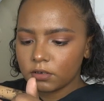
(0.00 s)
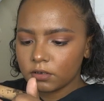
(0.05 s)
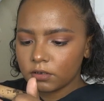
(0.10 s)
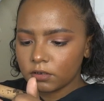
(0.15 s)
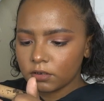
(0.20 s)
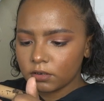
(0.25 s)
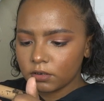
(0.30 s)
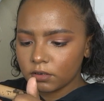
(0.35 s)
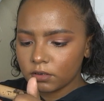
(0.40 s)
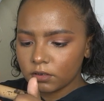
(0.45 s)

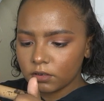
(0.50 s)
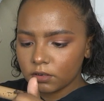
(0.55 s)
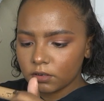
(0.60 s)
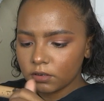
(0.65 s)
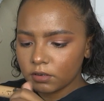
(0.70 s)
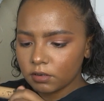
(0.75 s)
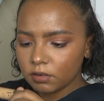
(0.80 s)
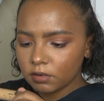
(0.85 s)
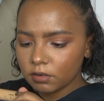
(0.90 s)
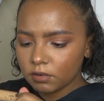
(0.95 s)

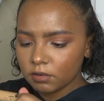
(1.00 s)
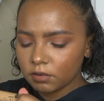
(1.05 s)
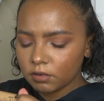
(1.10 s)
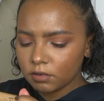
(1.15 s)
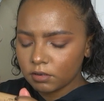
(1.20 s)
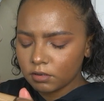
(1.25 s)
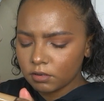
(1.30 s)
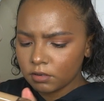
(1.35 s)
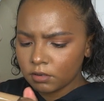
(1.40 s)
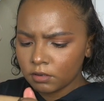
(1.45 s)

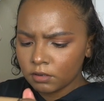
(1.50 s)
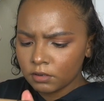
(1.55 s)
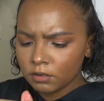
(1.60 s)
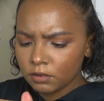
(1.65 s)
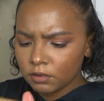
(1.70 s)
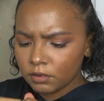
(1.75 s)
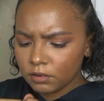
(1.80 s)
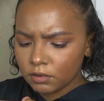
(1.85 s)
Nobody speaks.